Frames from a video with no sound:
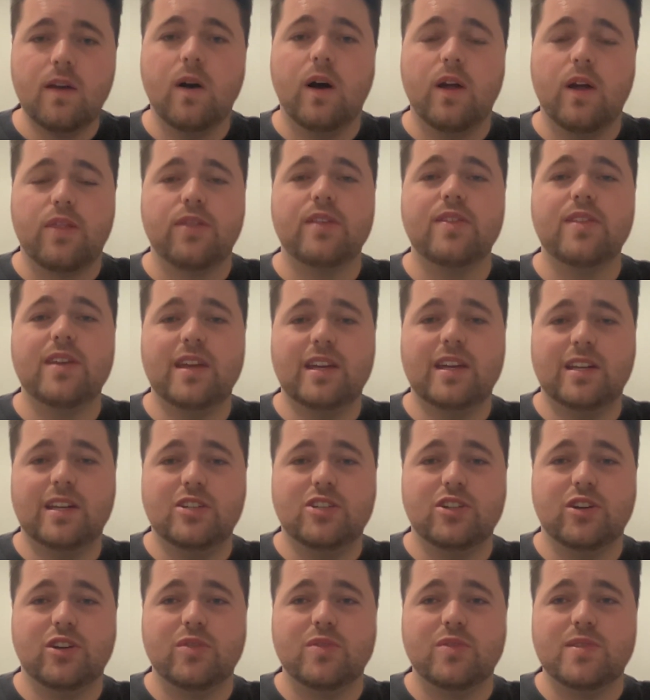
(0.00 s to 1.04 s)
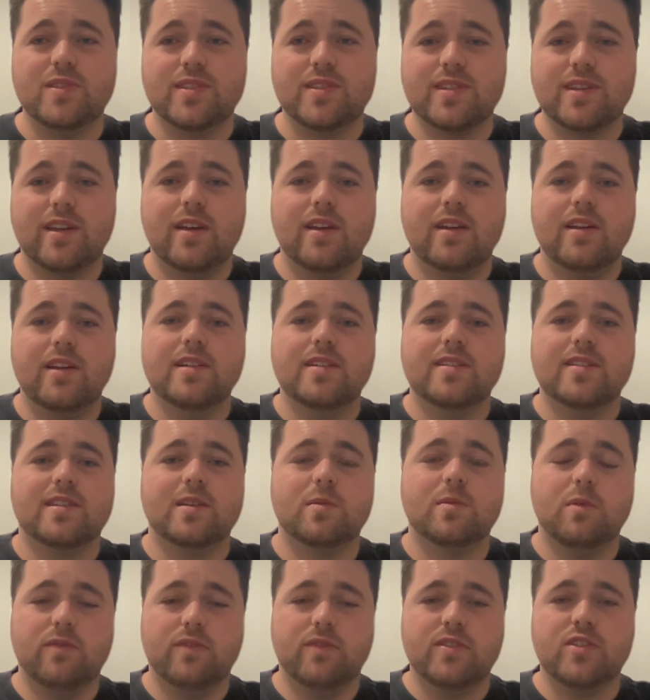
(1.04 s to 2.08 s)
I think that Eddie Jones,
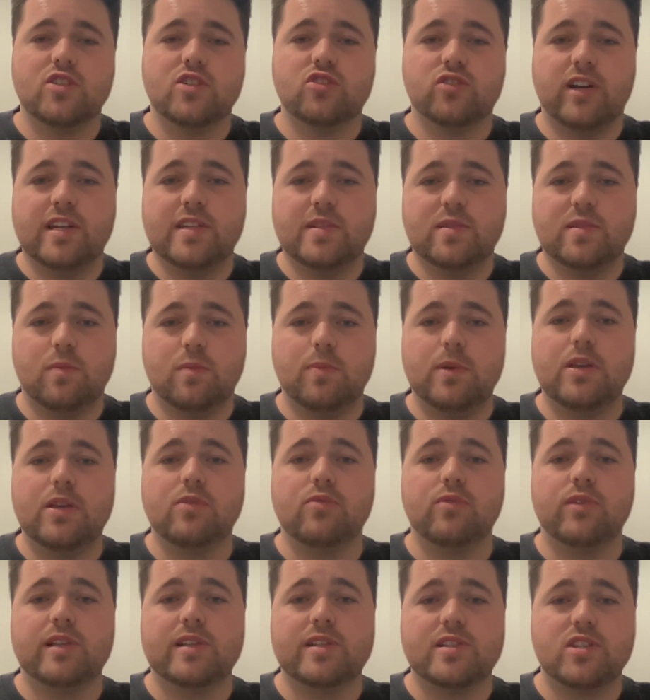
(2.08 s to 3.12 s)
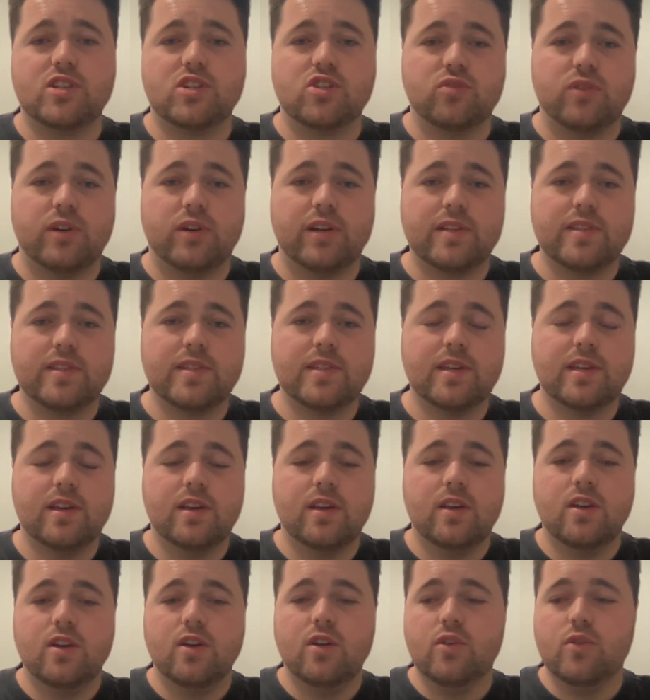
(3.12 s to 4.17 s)
some of his traits of being really strict,
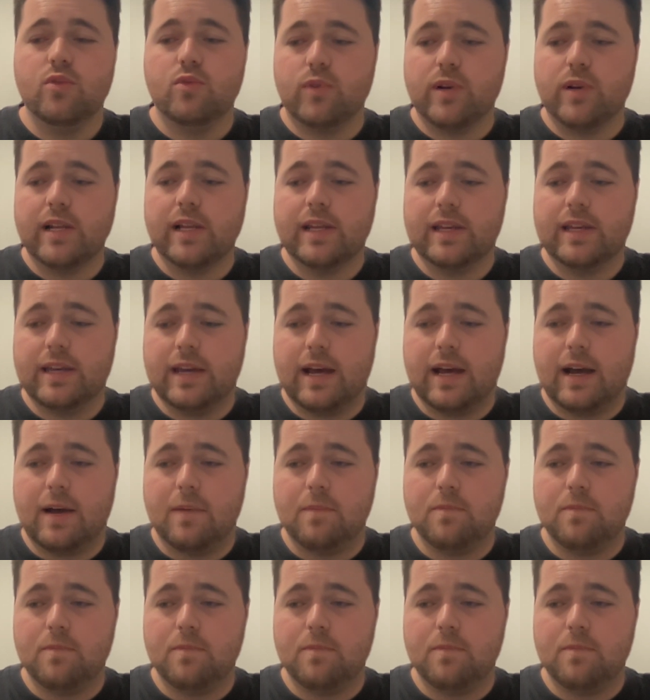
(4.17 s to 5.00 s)
really